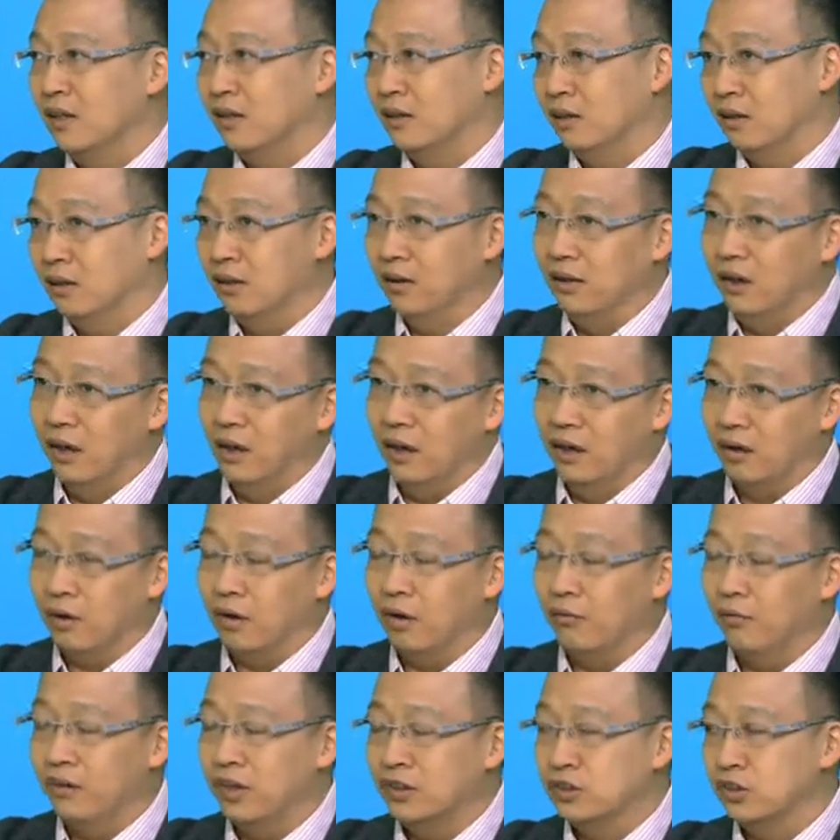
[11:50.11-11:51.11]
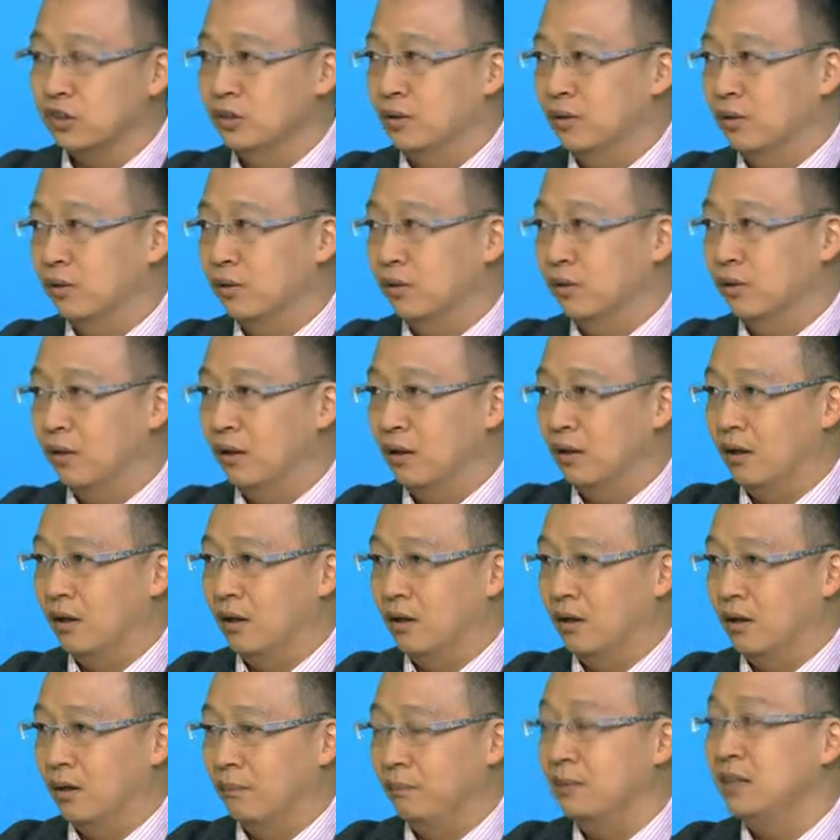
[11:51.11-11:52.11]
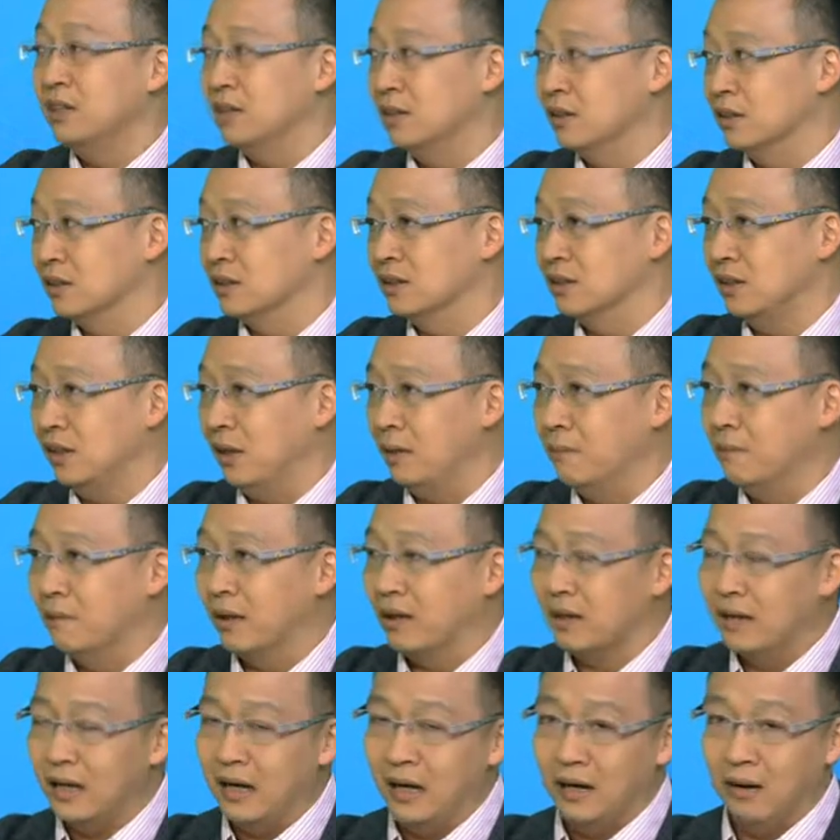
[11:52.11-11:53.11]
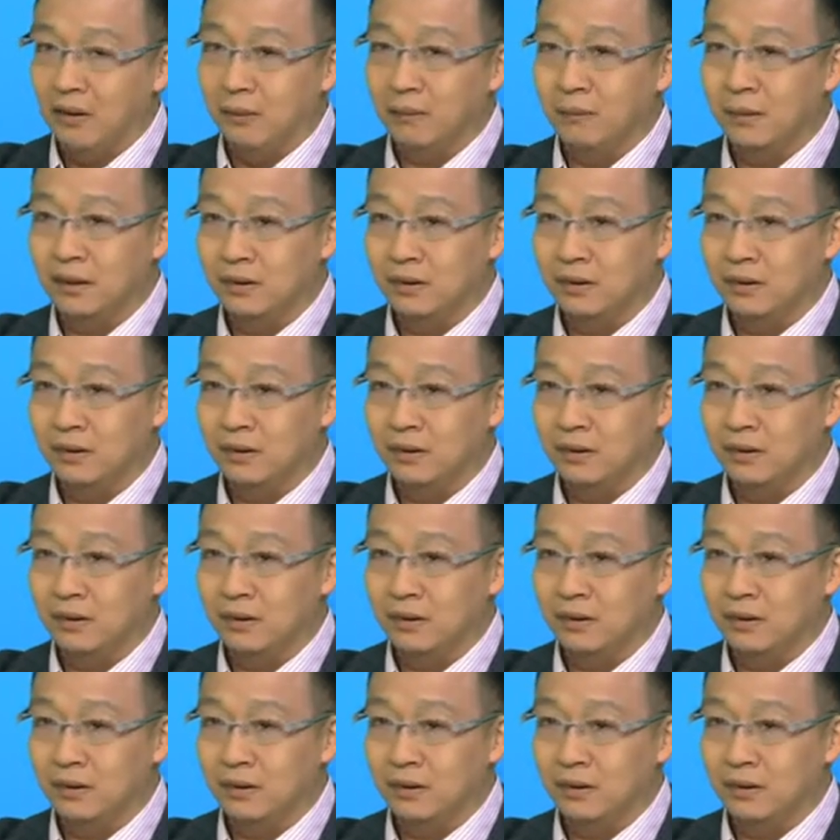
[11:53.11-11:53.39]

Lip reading: the conventional business in Macau.